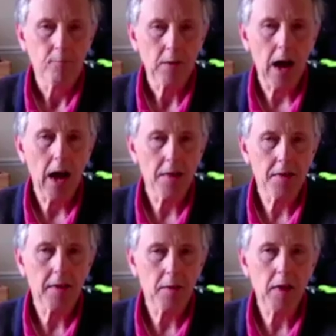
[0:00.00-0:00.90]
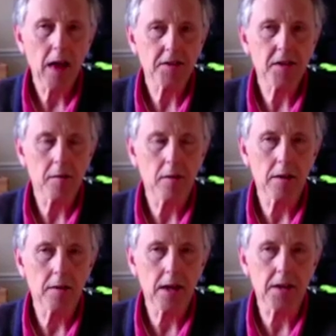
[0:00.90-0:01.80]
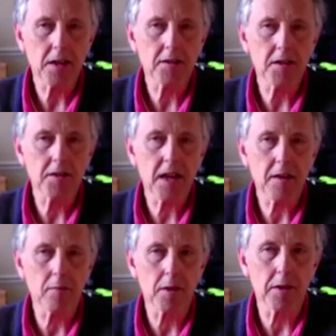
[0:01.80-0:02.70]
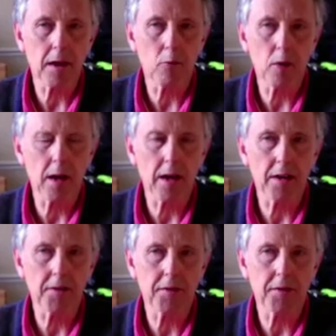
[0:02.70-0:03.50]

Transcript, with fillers: That's a statement I'm willing